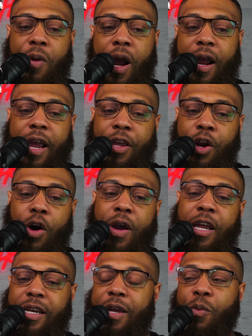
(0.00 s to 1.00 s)
Uh, you know,
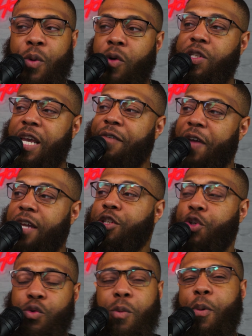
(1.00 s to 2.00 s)
it, it, we'll see if he can
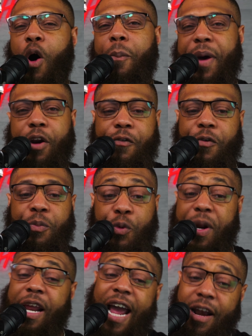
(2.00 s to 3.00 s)
shoot the ball better from
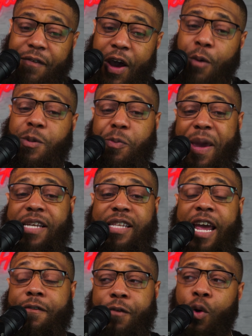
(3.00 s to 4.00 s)
three to kind of help space
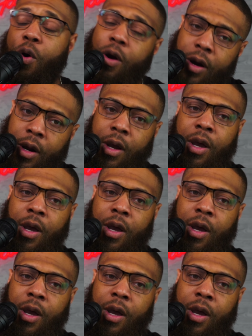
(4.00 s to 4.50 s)
that floor.